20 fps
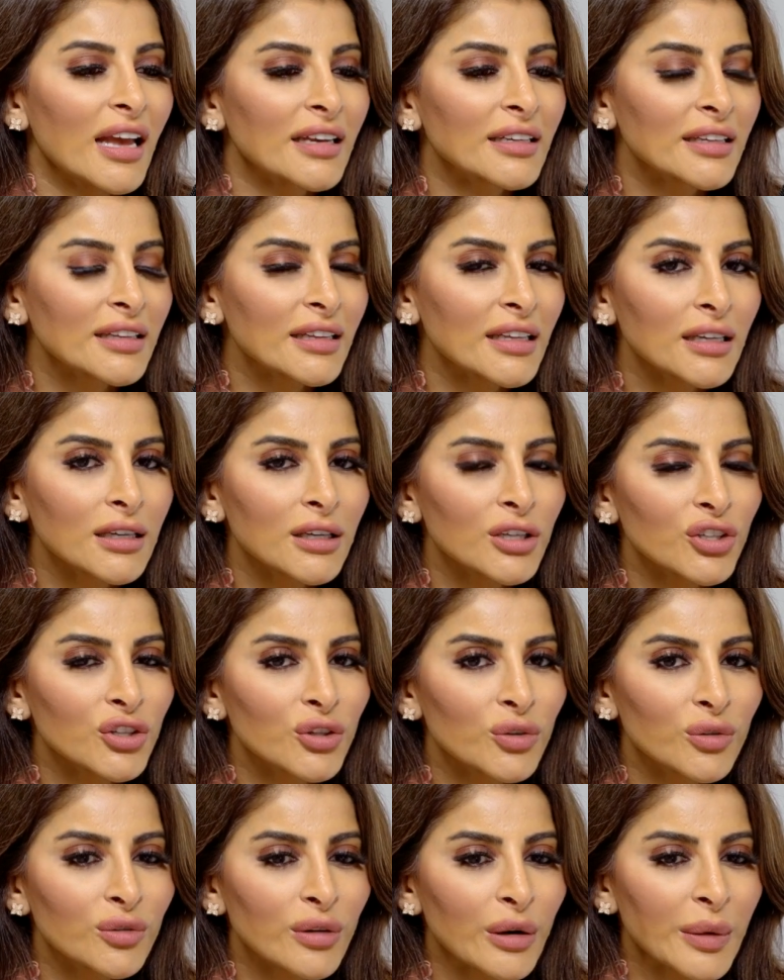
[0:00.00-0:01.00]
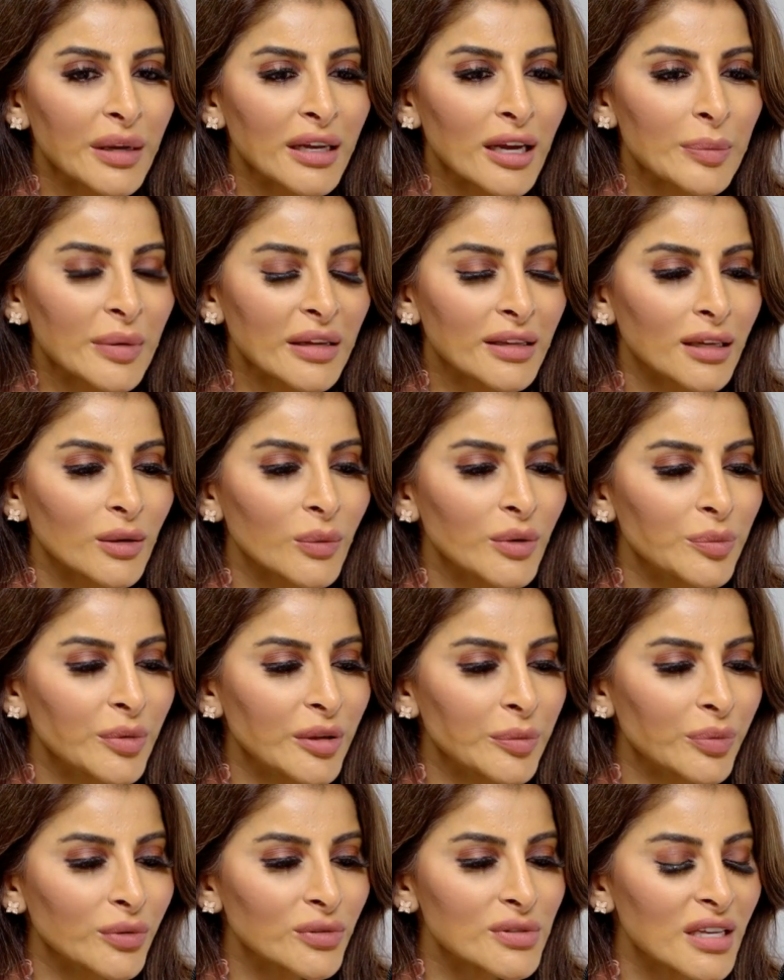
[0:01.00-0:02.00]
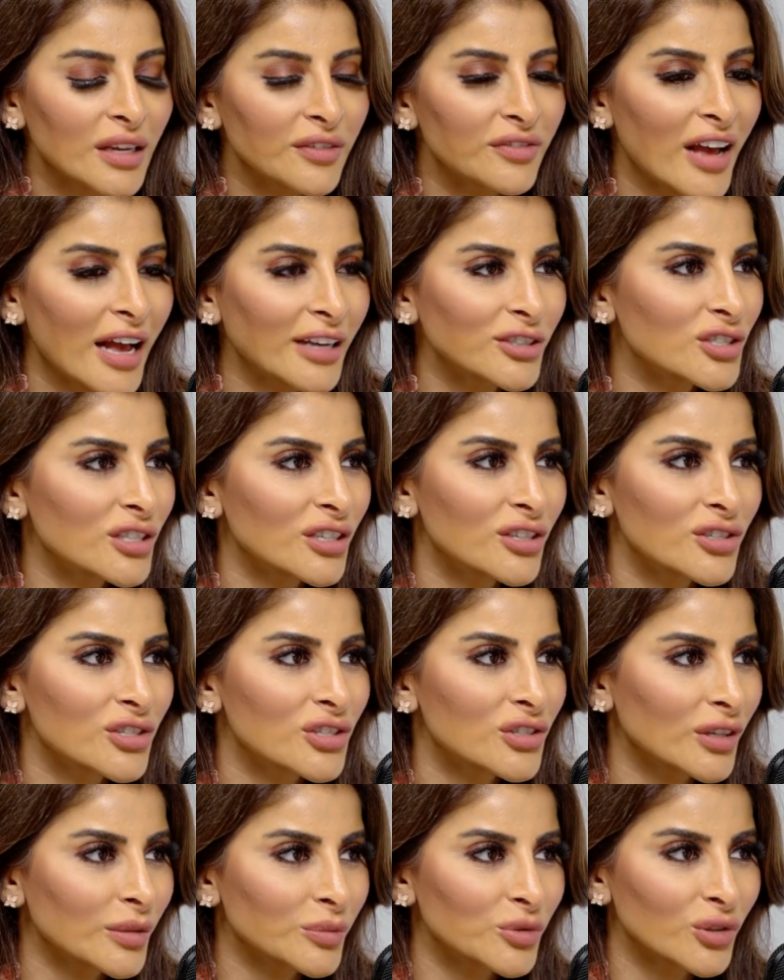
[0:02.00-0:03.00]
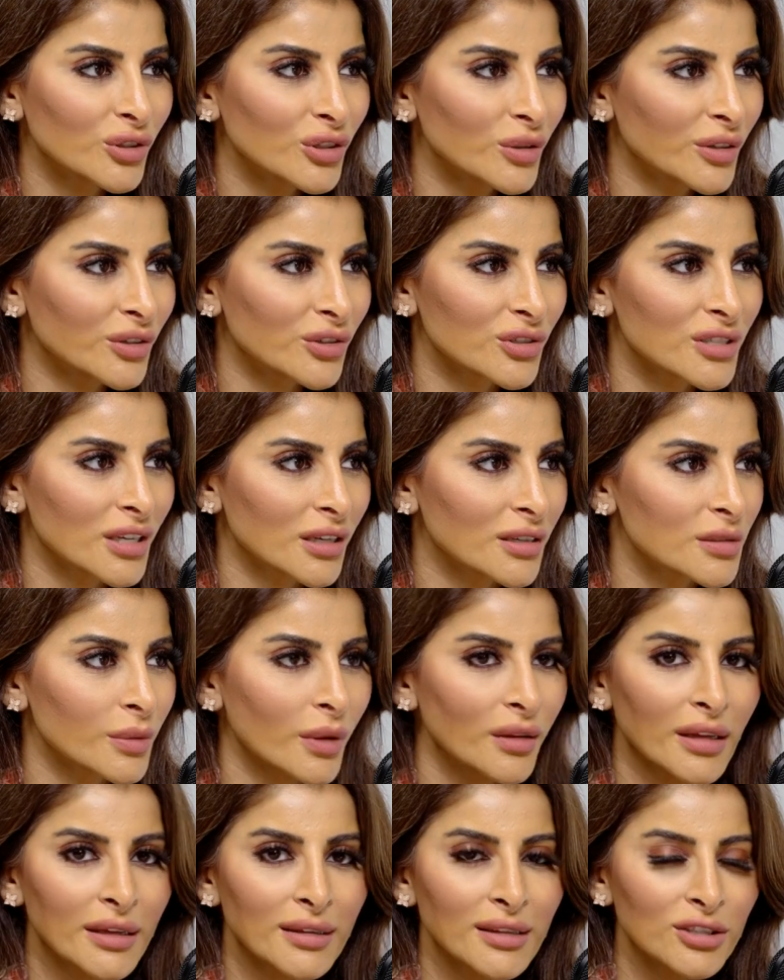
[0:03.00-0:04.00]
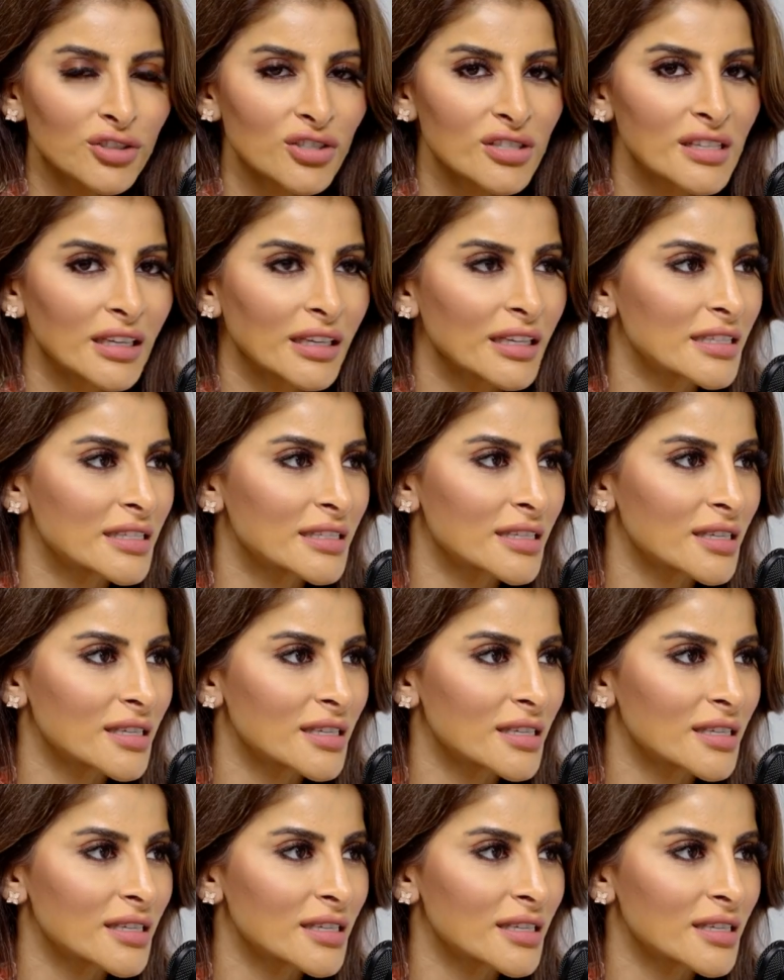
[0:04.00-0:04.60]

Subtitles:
And I think, growing up, I think when people say fashion industry, I'm sure you understand as well, they just think it's